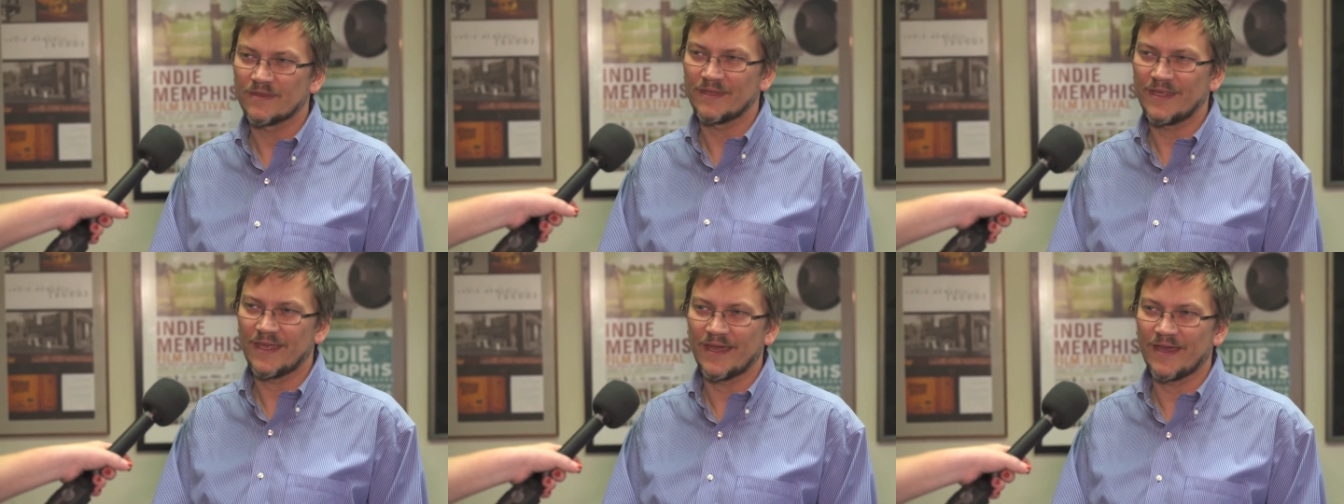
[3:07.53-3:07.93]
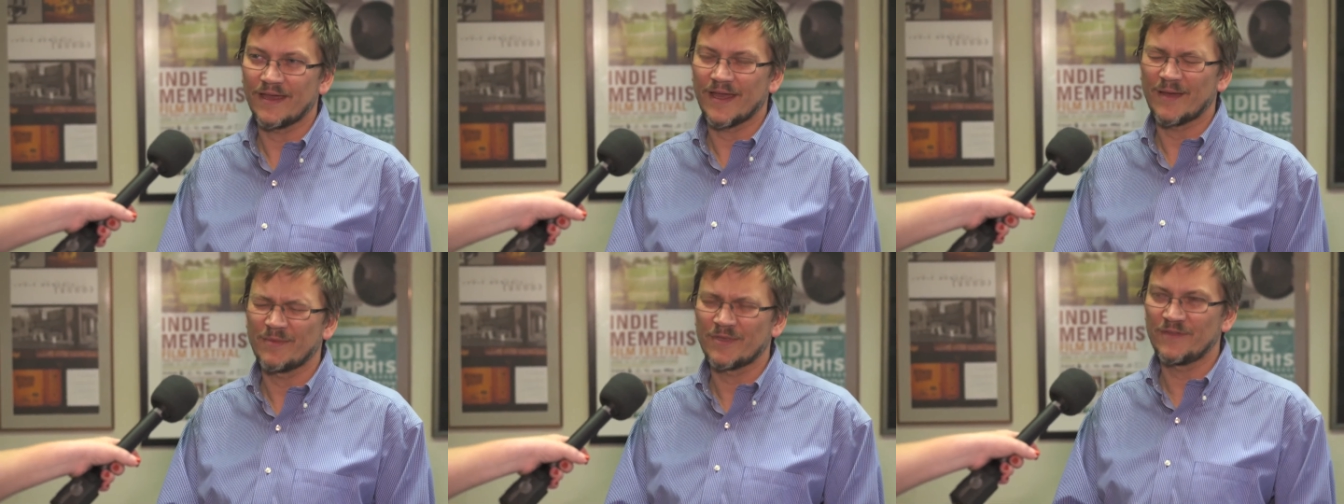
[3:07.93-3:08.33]
Yeah,
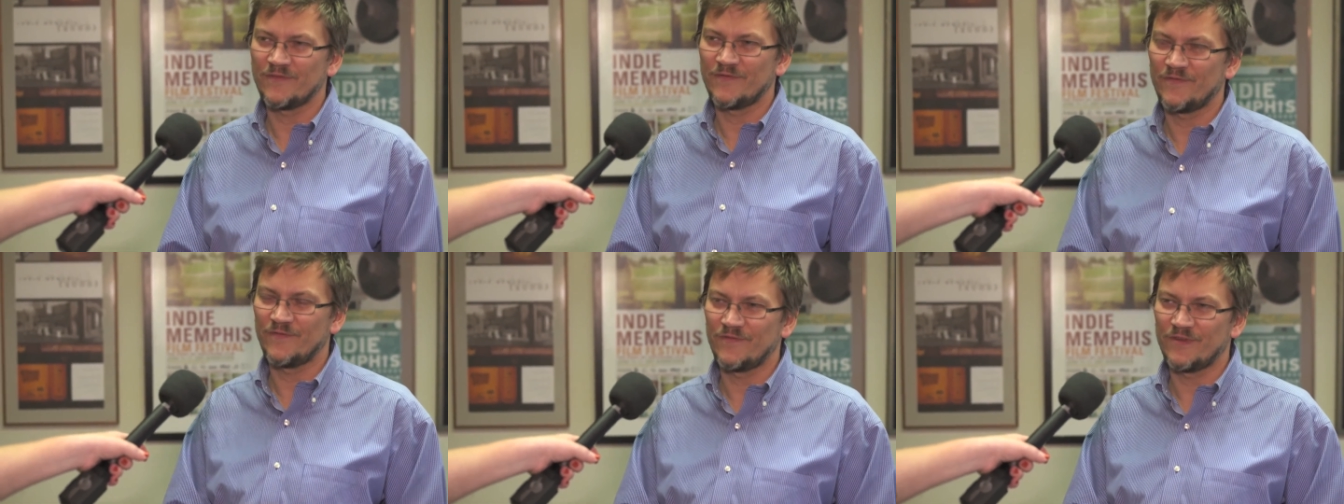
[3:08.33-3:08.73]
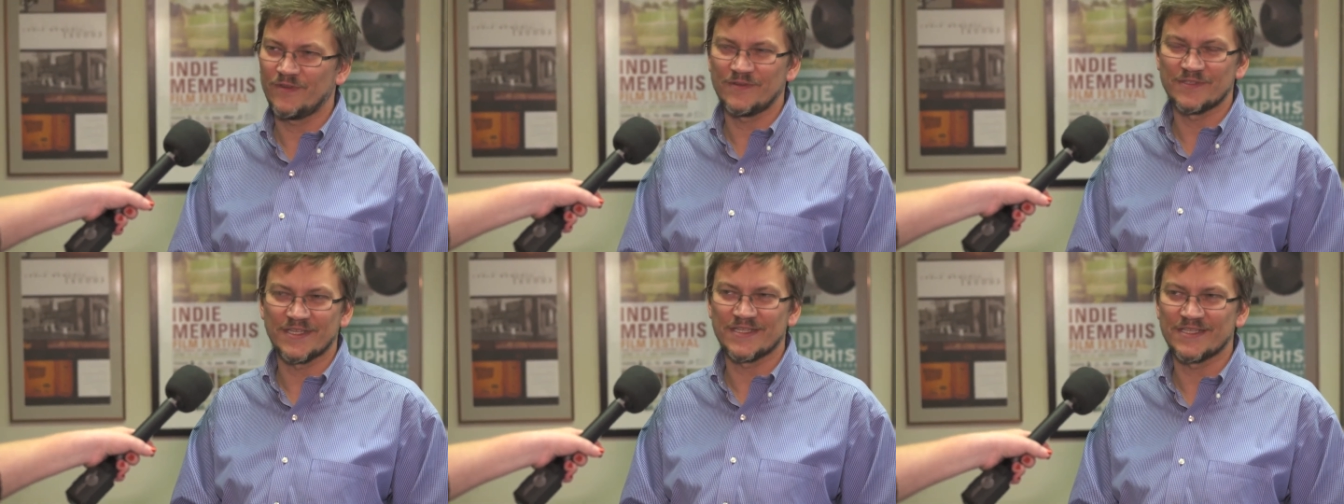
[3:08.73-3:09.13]
I'm
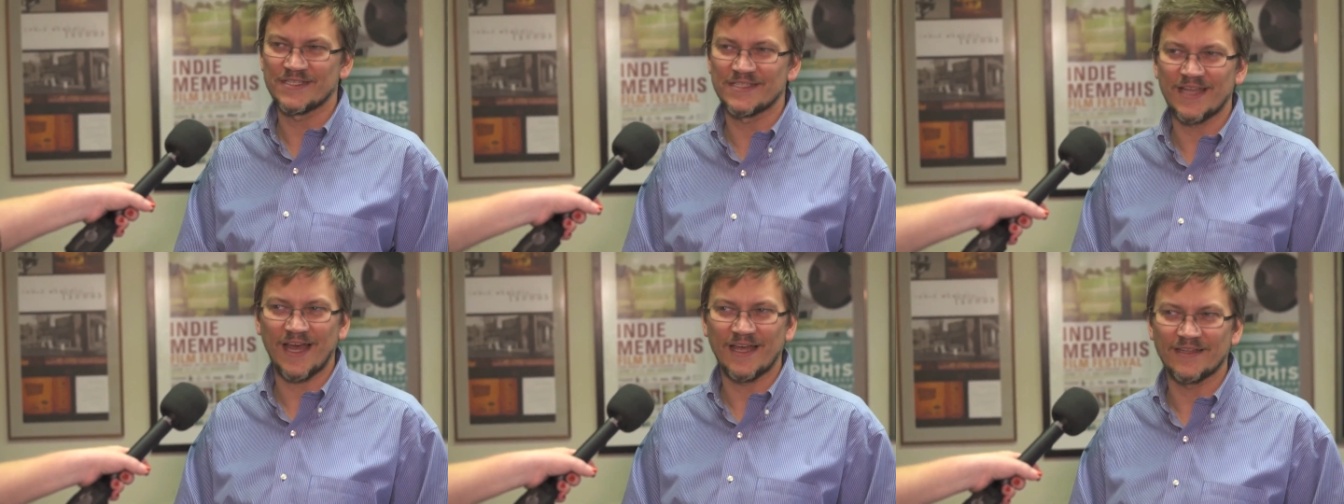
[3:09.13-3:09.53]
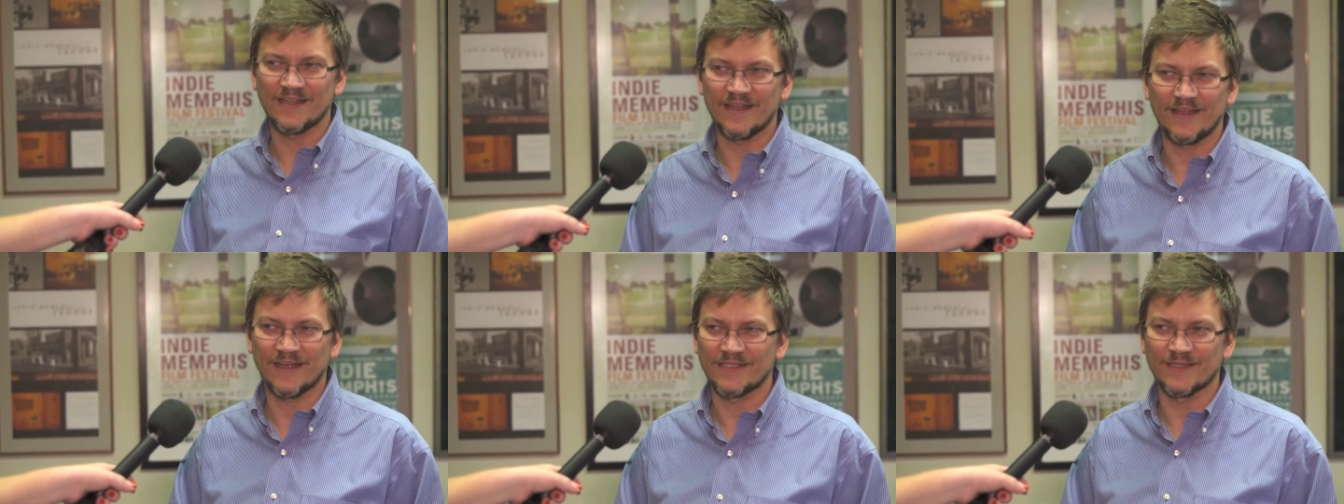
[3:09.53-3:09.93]
confused. This is not an
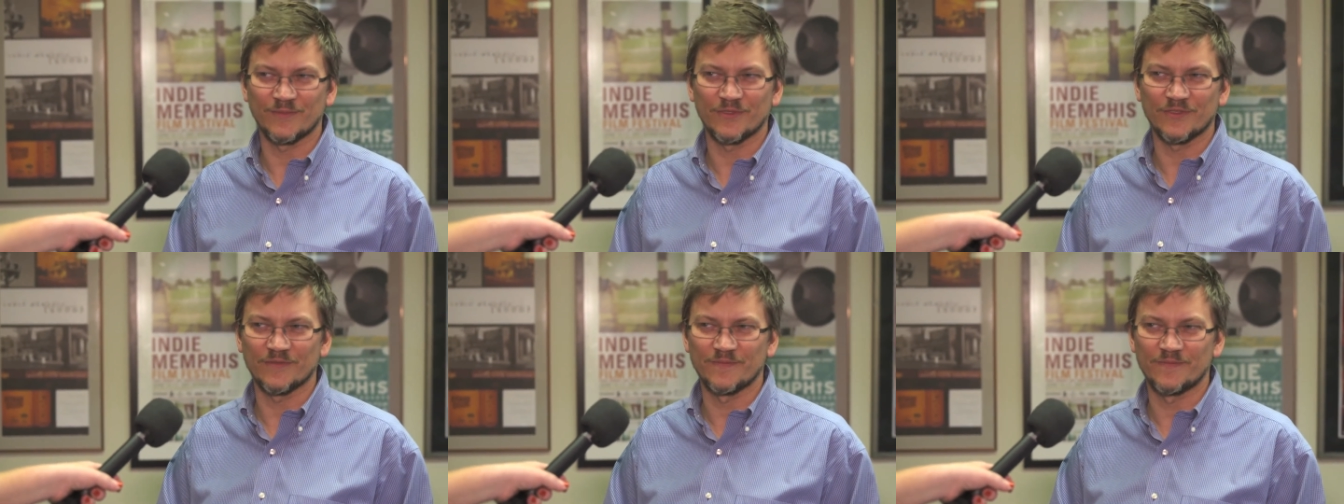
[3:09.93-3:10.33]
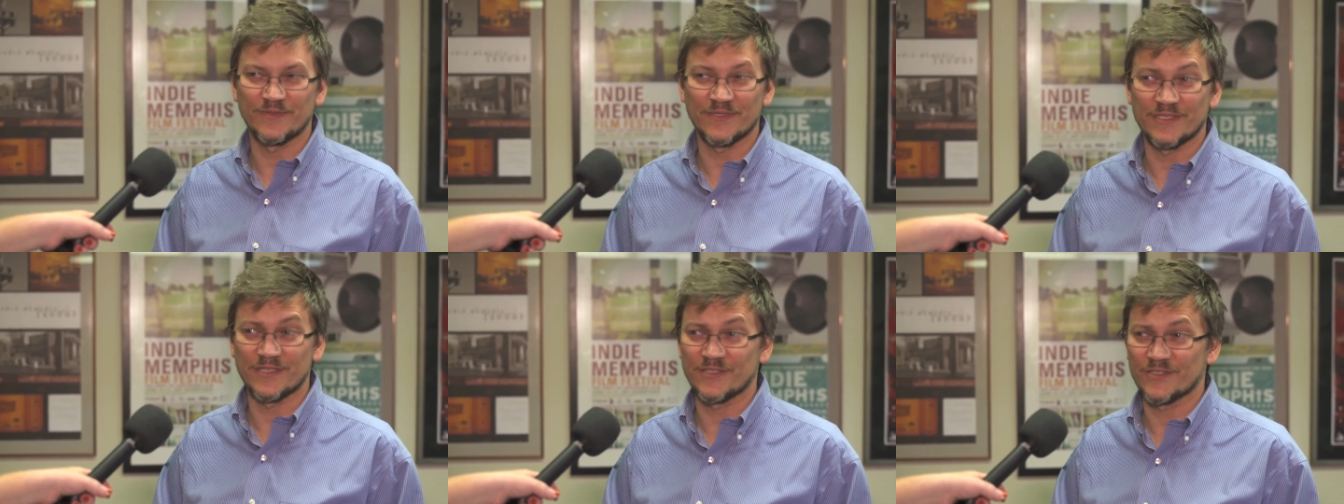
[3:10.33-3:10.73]
electable
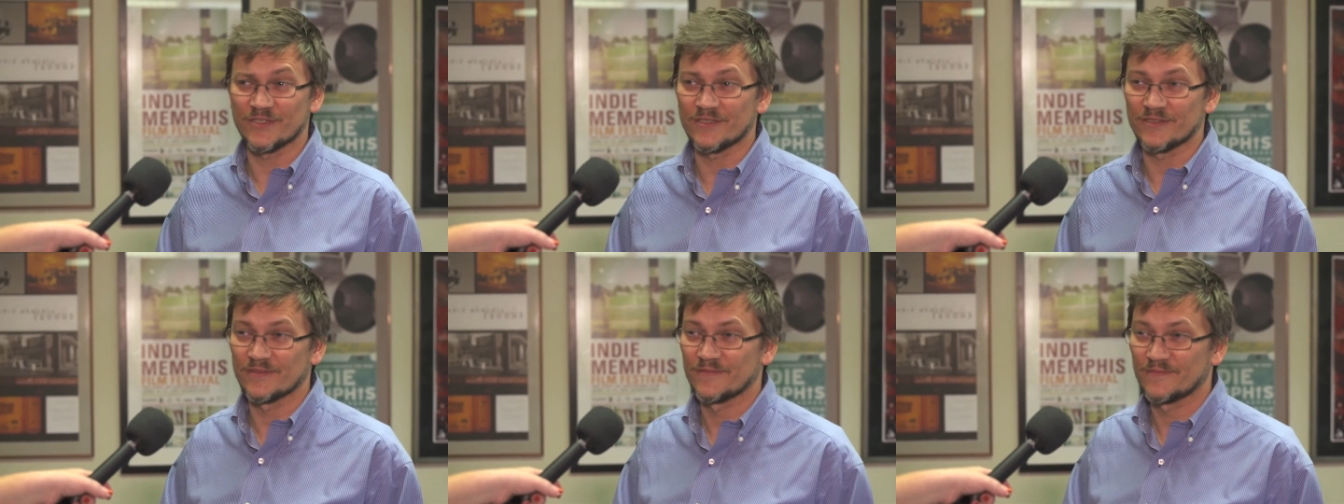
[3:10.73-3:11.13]
position.